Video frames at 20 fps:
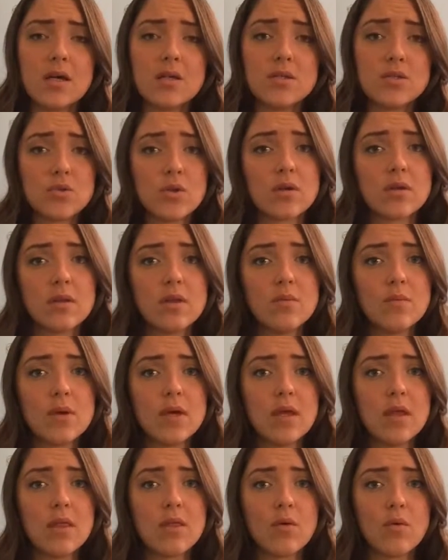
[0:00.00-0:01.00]
struggling
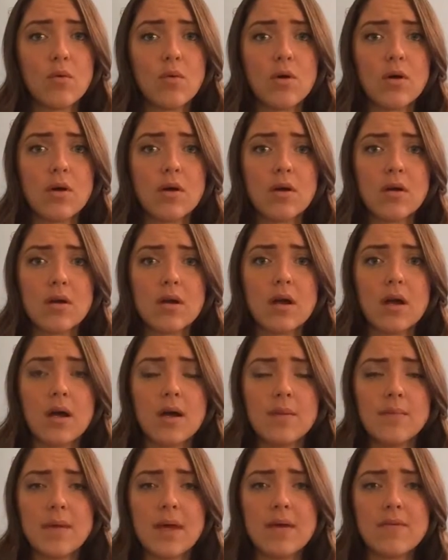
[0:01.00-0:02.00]
with or
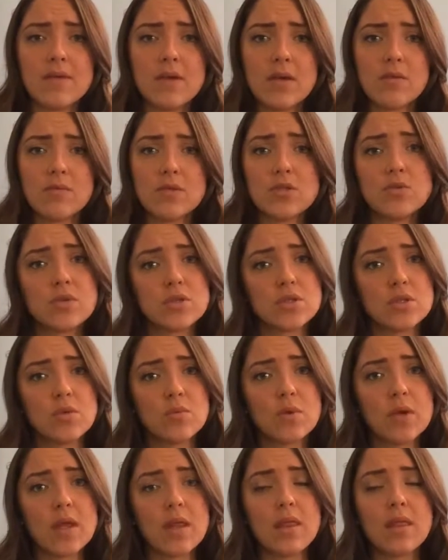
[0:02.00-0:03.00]
having
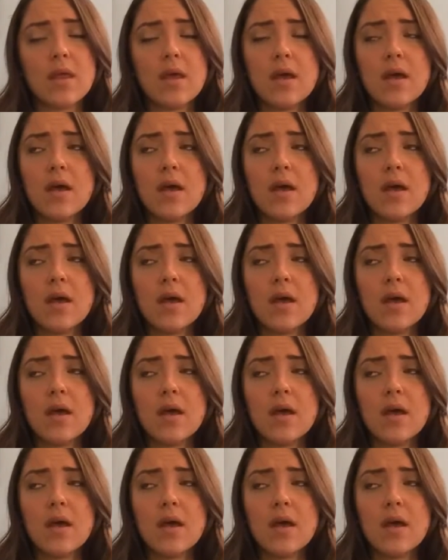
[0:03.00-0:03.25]
restriction with,